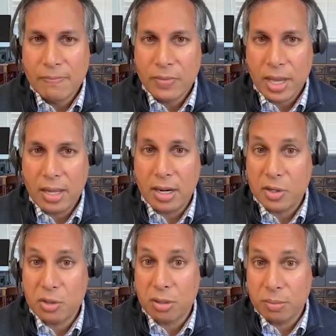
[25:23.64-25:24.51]
And at a
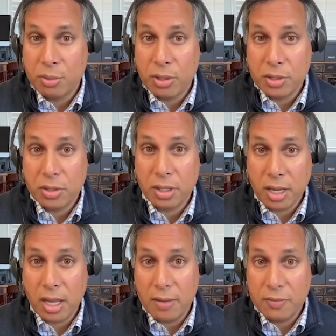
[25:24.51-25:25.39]
certain point, you're going to
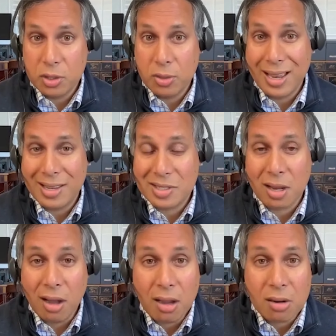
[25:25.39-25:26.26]
have to, as
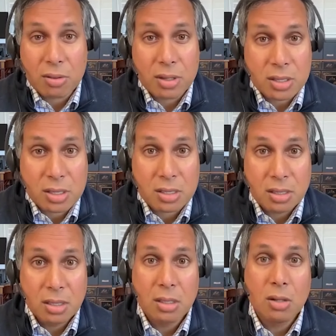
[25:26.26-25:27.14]
Congress,
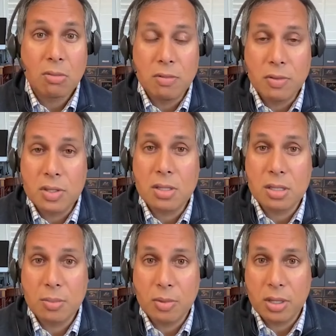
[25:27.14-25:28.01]
revisit
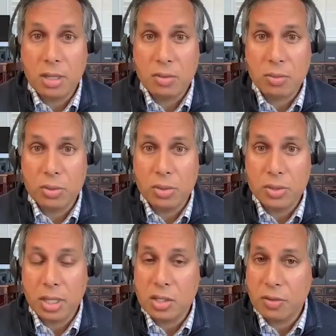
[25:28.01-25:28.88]
some of these rules.
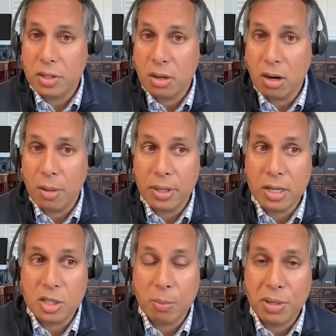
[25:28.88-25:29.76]
And it's very hard
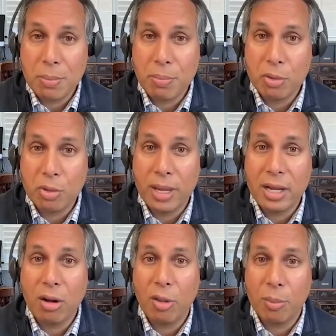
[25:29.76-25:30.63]
because the people who
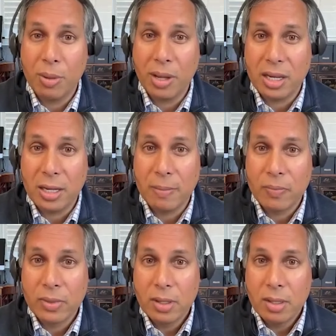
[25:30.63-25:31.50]
make all the money,
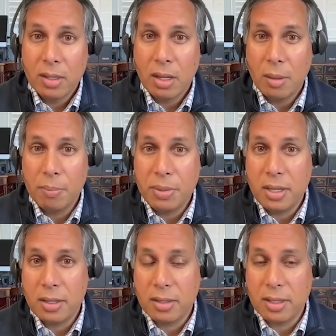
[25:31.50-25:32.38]
uh,
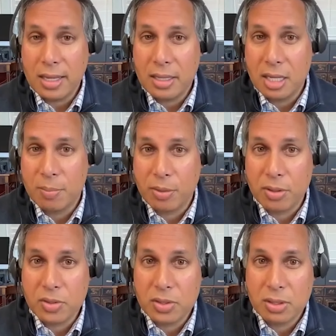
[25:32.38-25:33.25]
being the
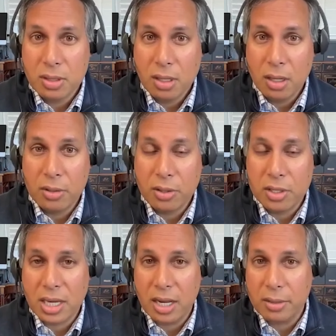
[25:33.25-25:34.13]
gatekeepers under this
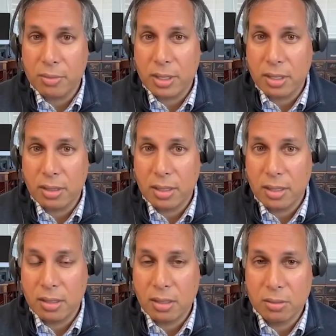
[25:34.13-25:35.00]
highly
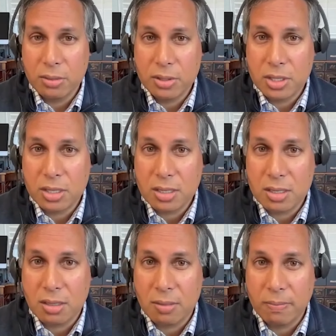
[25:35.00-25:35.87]
regulated and kludgy
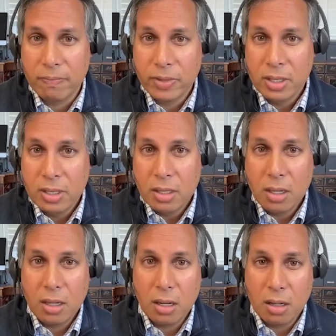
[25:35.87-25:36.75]
system,
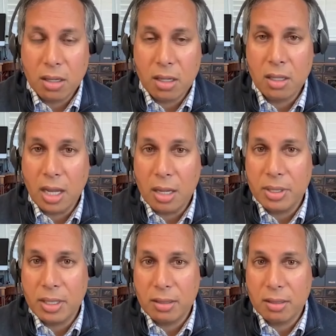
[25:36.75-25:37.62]
are, are going to
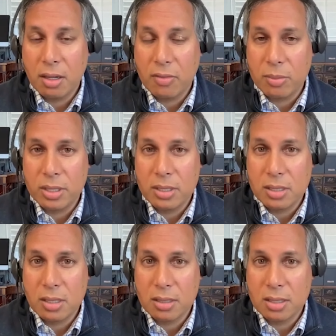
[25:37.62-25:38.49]
lobby the government
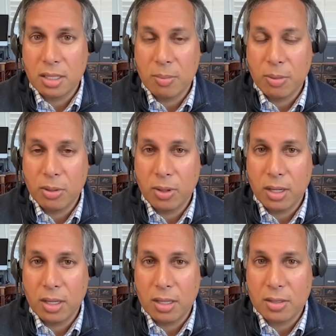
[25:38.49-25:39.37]
to, to keep it the way
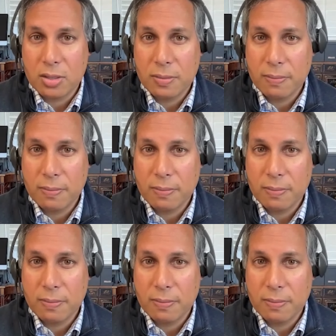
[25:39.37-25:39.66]
it is.